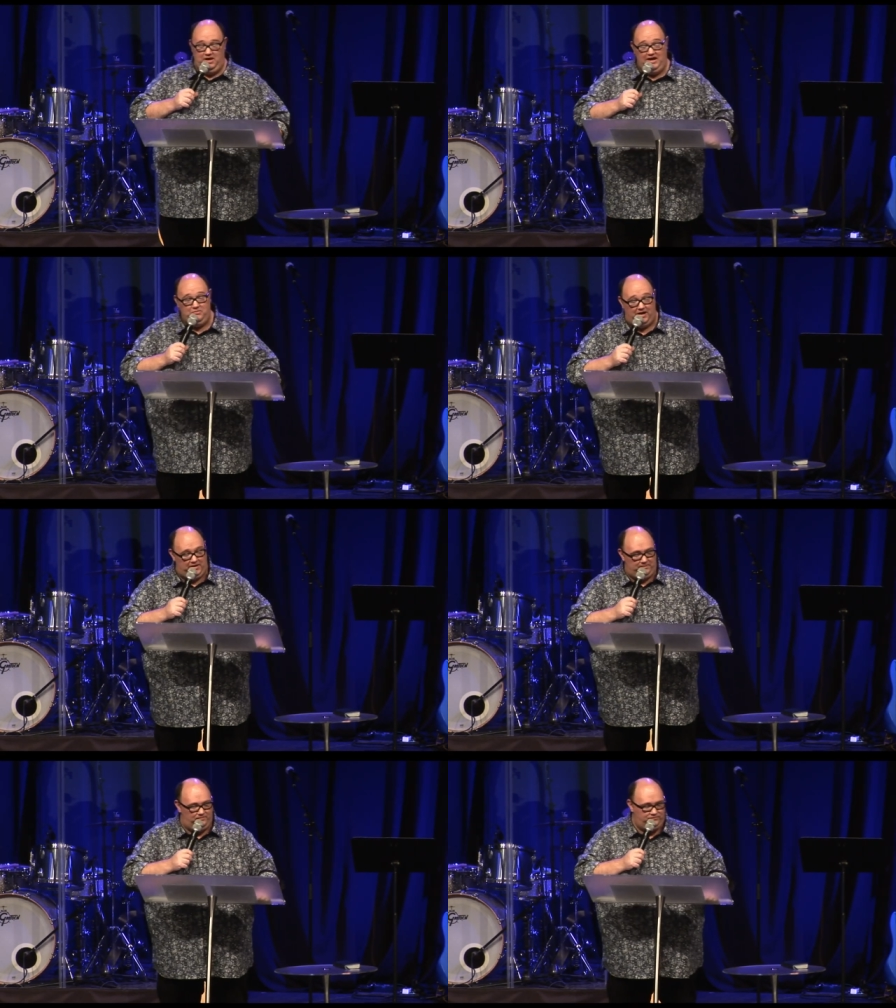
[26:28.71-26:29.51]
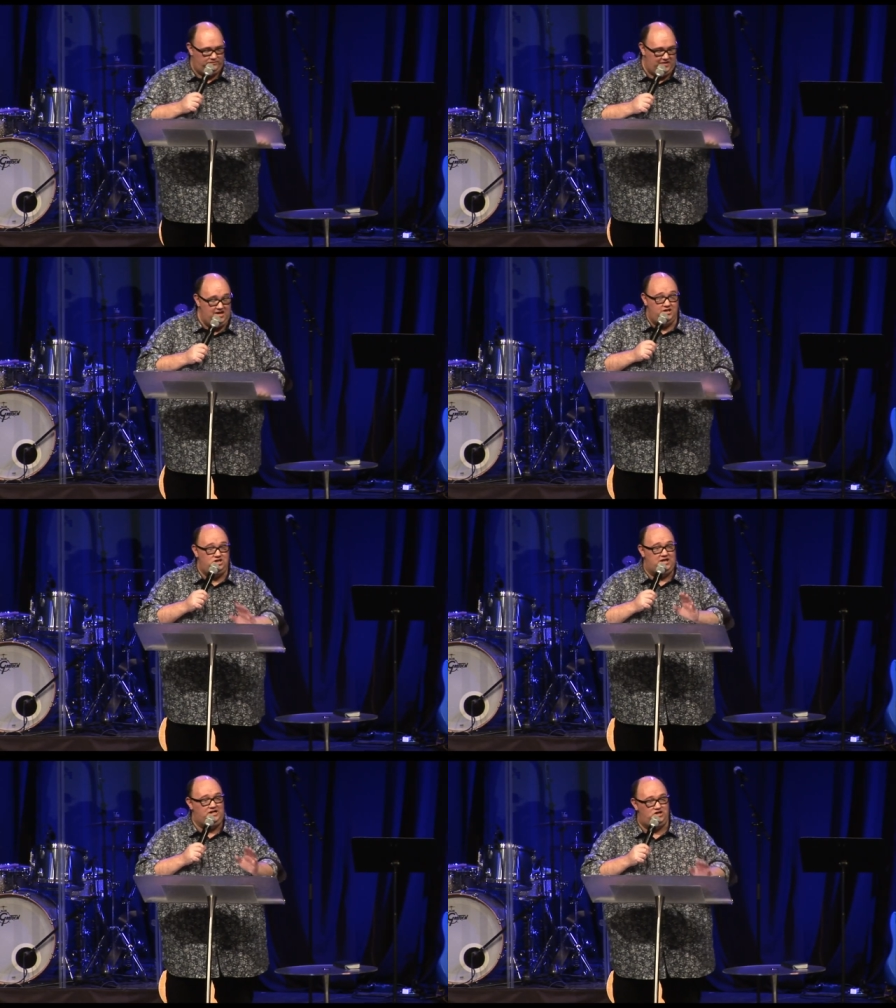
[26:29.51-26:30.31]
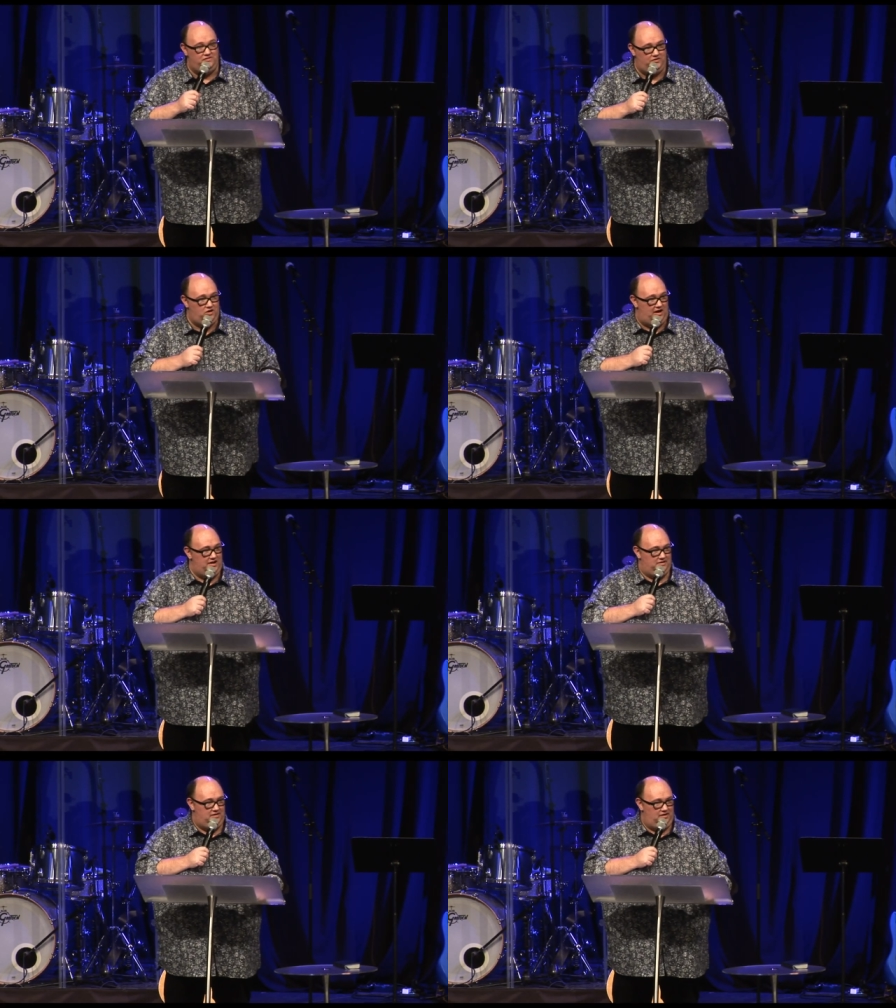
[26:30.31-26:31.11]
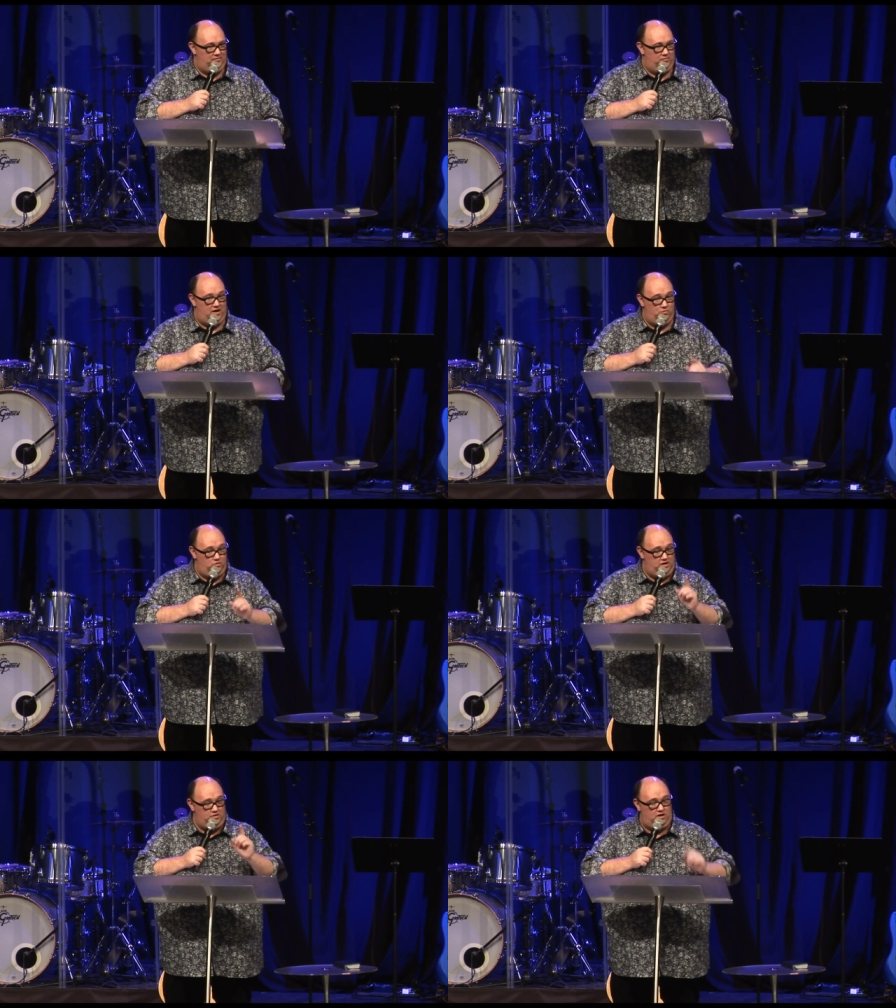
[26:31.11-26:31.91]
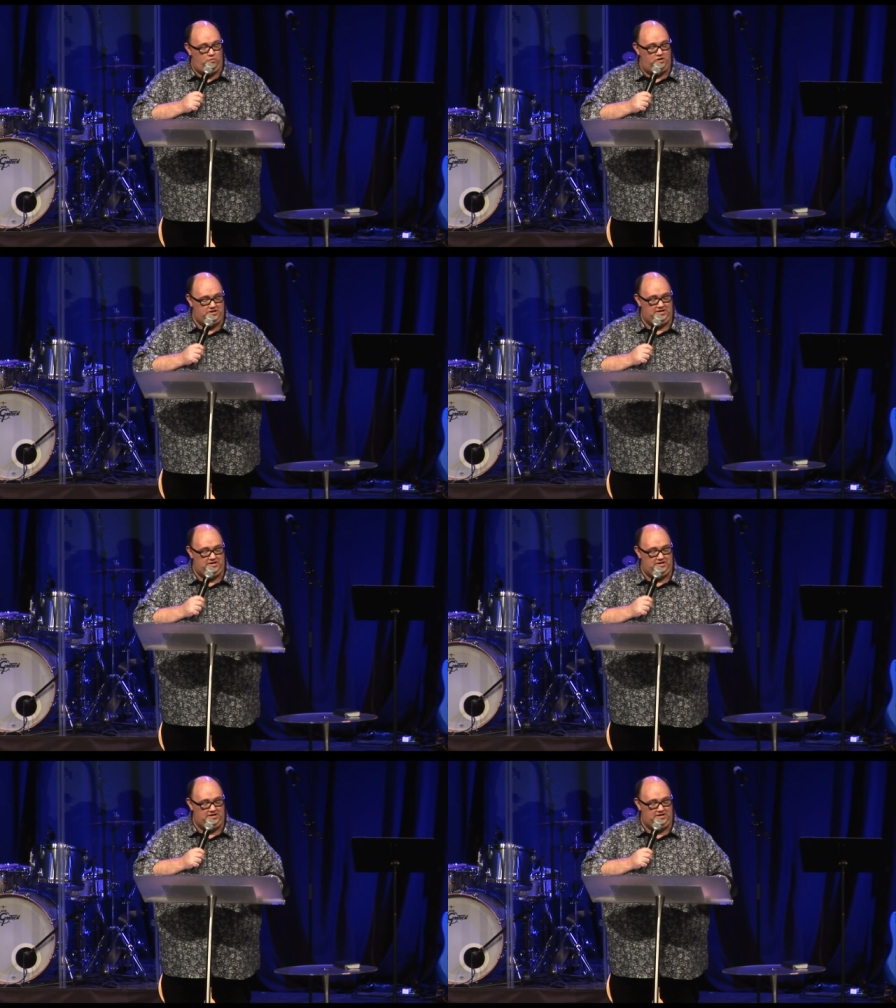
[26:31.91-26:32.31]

Anyway, it didn't change overnight, but I, I, I watched